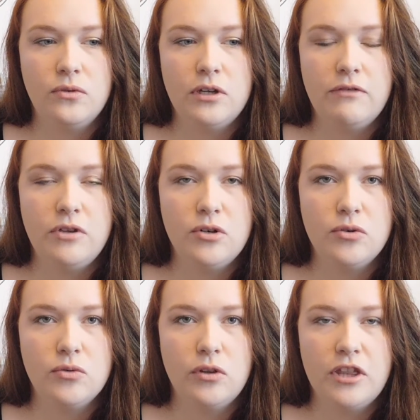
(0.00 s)
if you
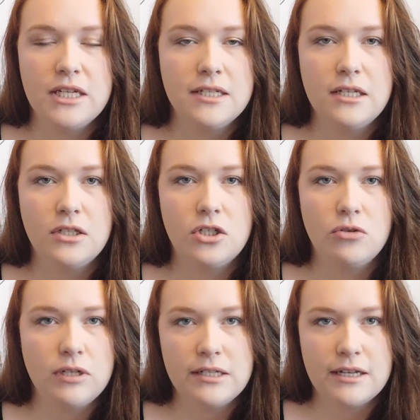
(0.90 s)
don't, things that
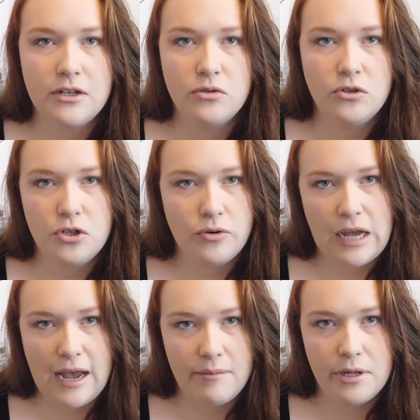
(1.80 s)
don't get scheduled don't
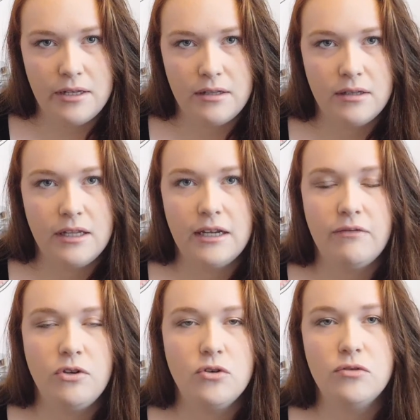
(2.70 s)
happen. Like
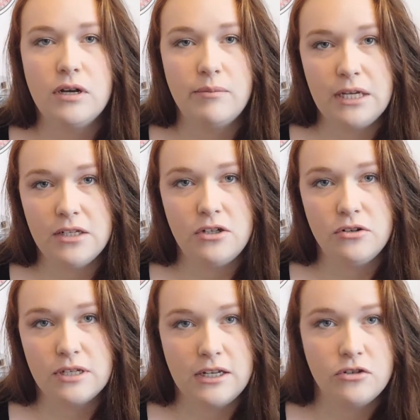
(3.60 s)
if you don't commit to
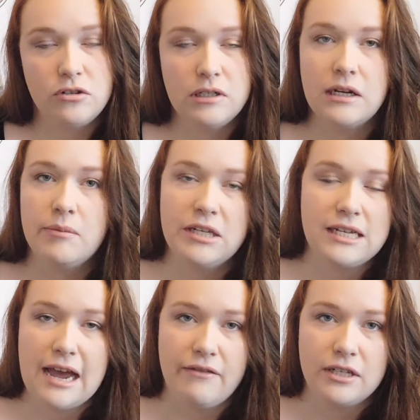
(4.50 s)
your schedule and commit
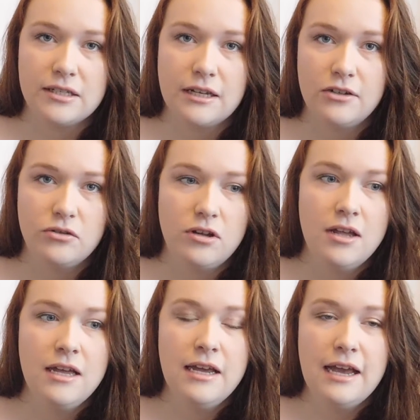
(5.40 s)
to having a schedule
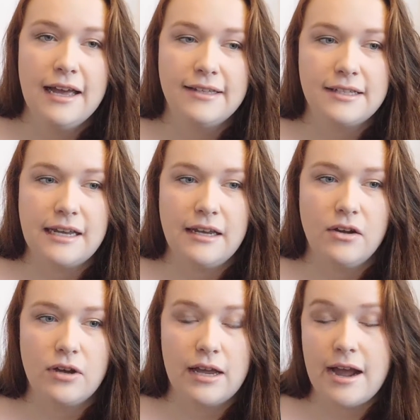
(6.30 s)
and say,
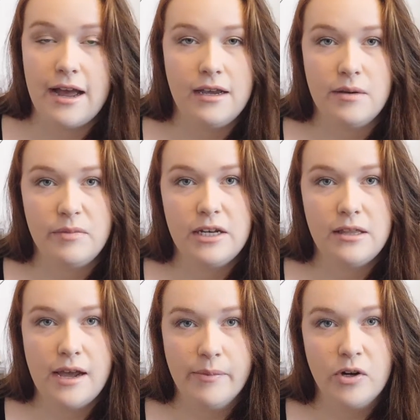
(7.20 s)
okay, I
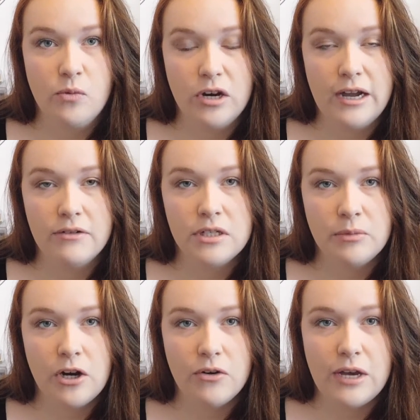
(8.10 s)
committed that I'm going to work out
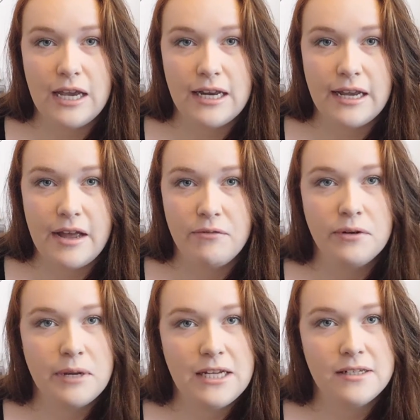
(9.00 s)
tomorrow at 8 a.m.
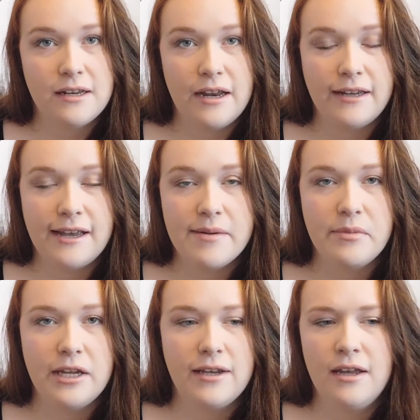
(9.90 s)
from 8 to 9 a.m.,
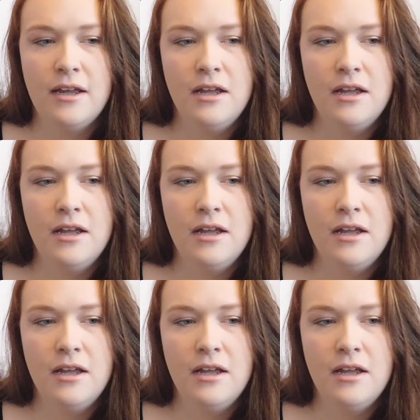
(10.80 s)
like